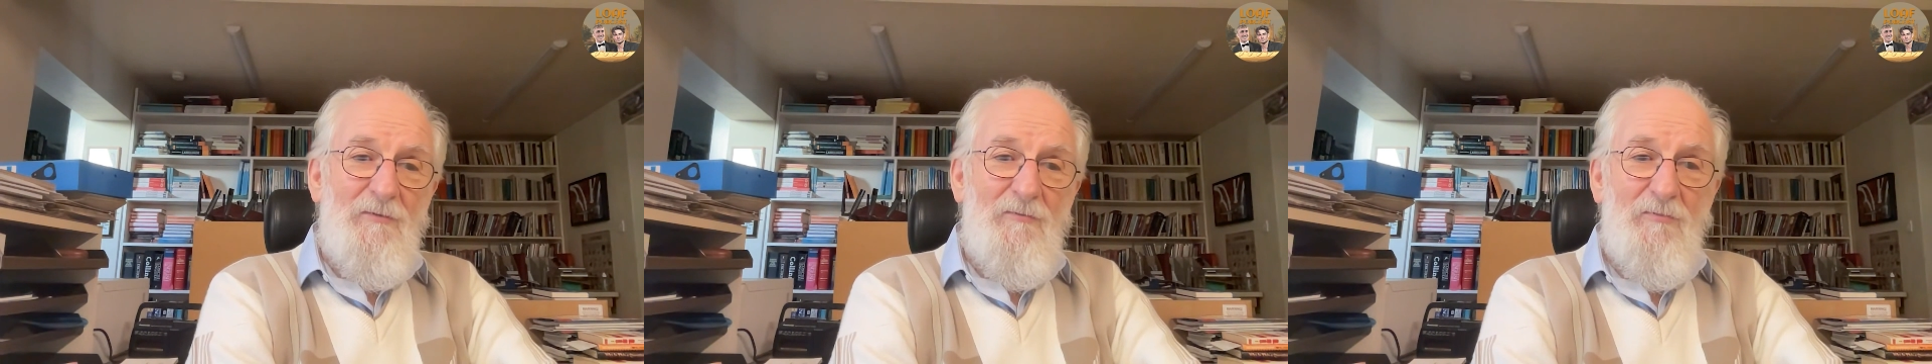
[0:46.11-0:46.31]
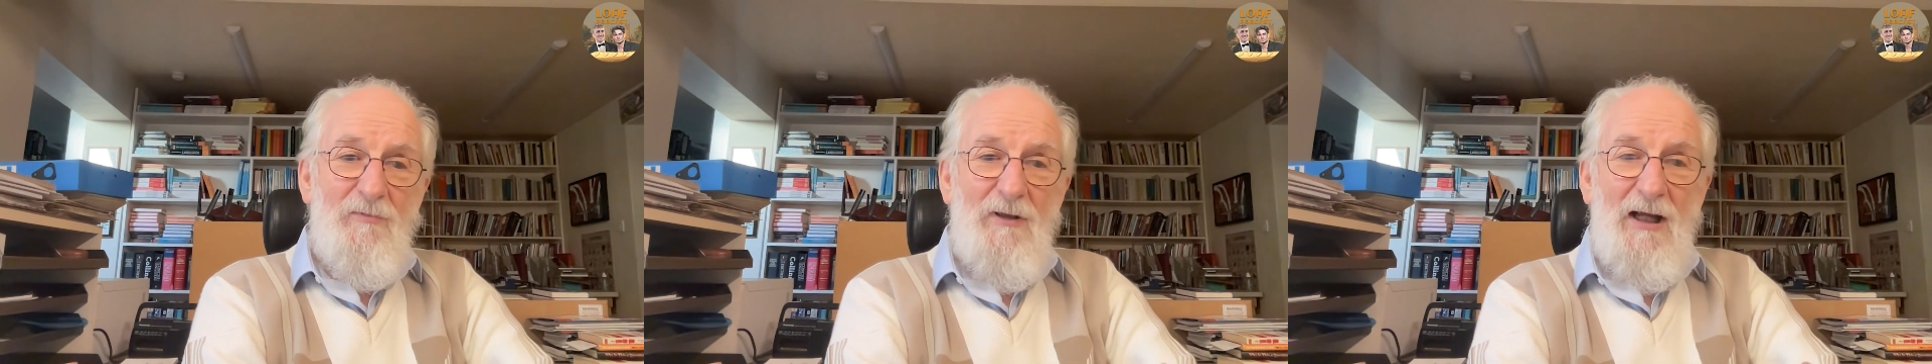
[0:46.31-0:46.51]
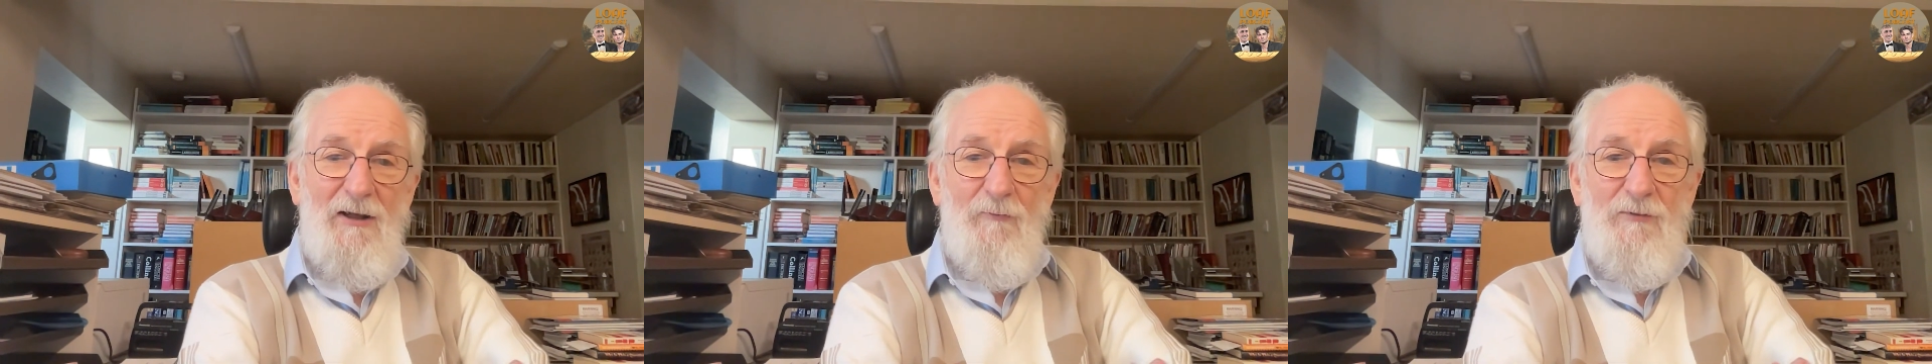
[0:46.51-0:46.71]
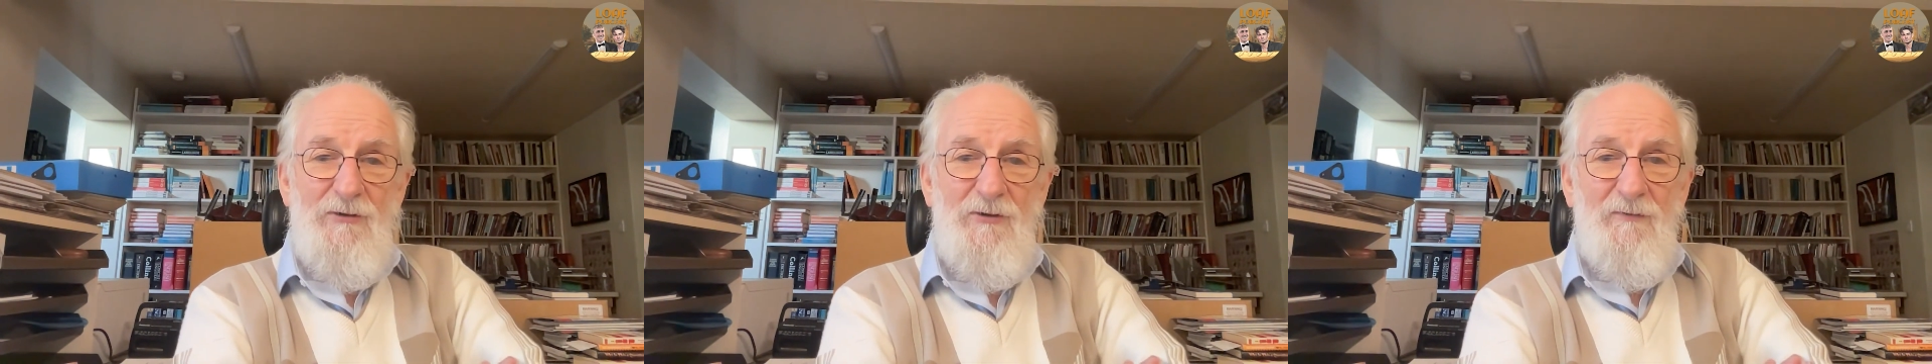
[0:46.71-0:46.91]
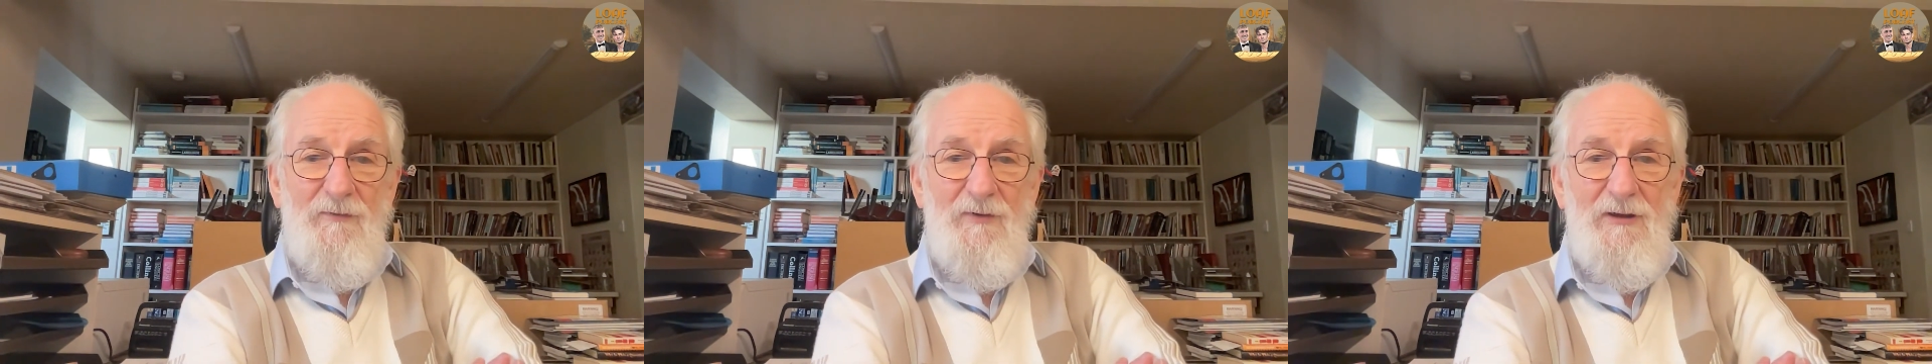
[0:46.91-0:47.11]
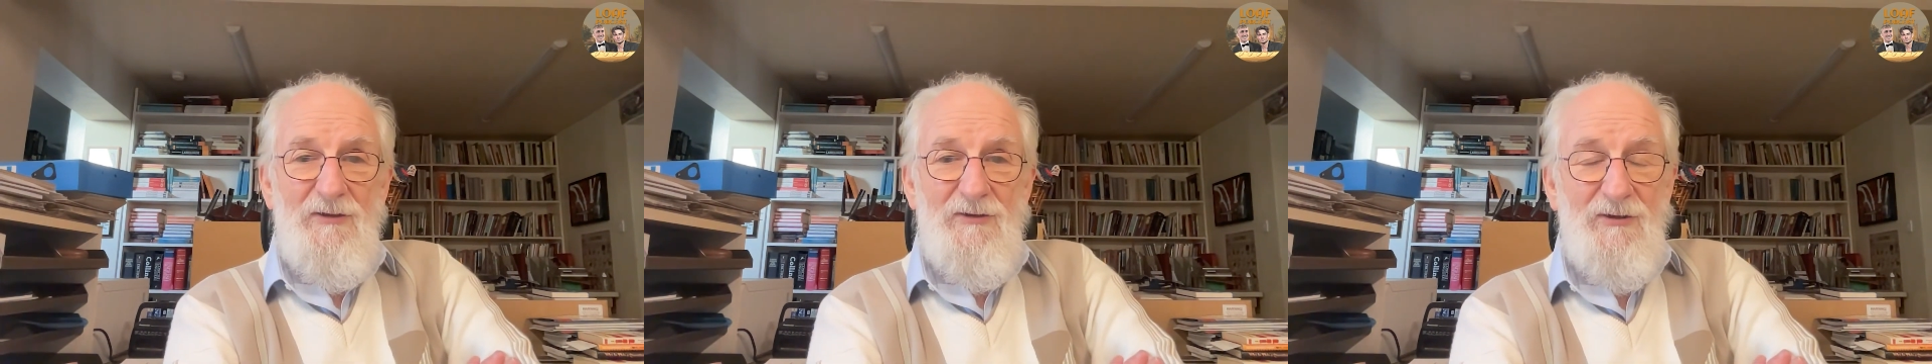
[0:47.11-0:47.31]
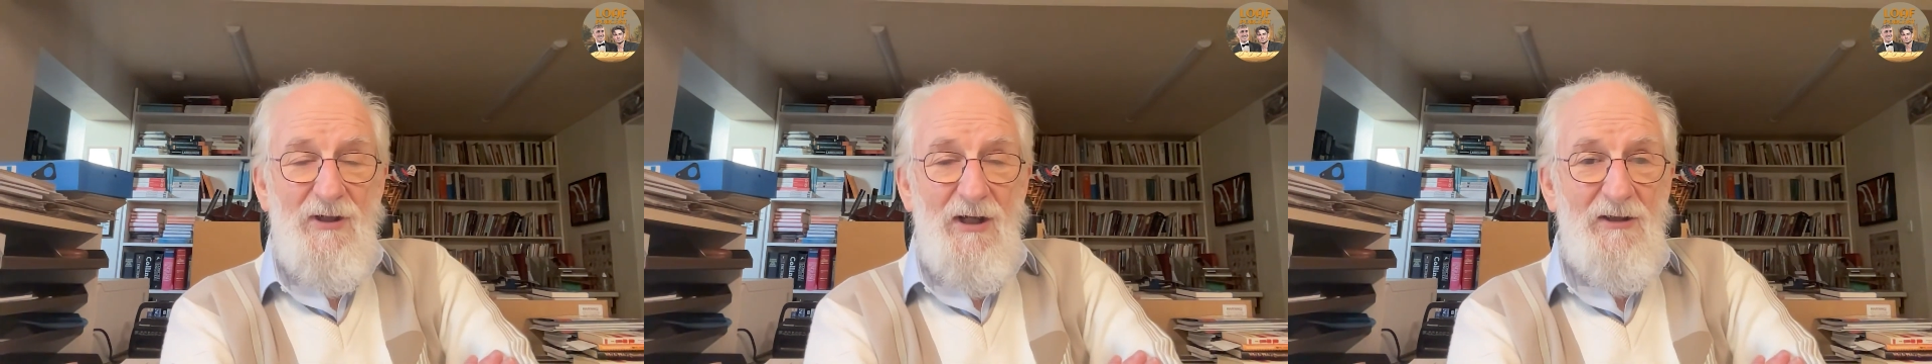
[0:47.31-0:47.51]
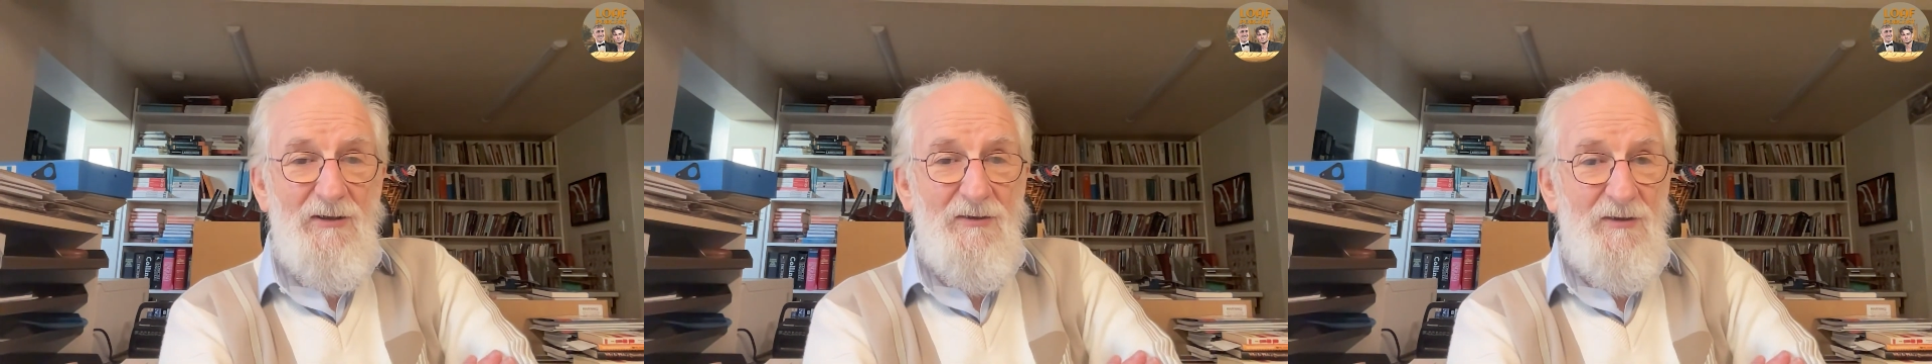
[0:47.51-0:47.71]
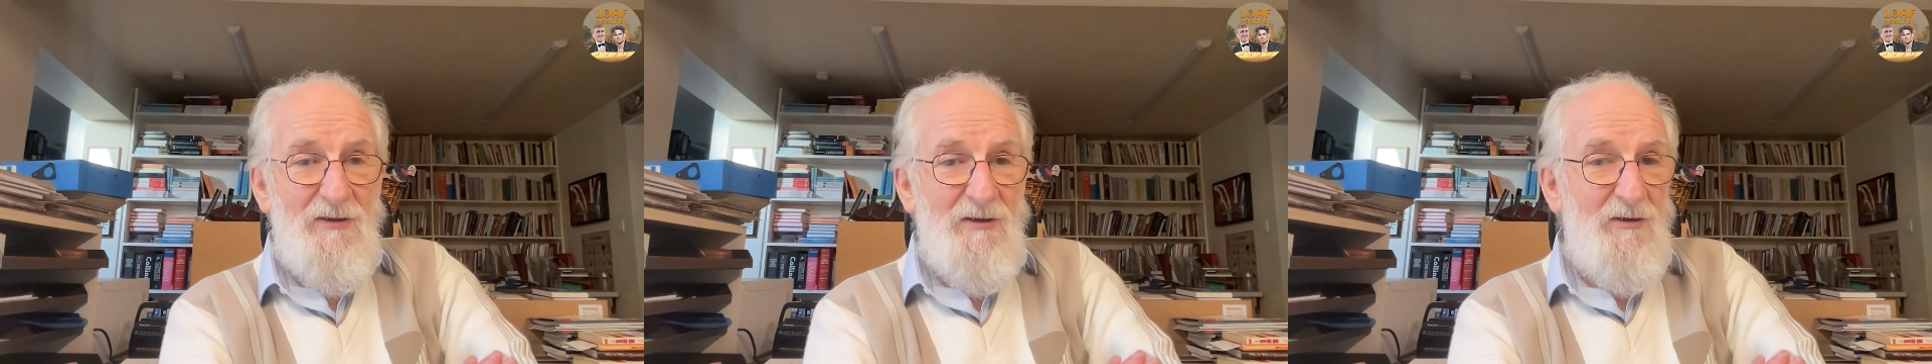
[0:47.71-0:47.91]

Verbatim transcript: language of the internet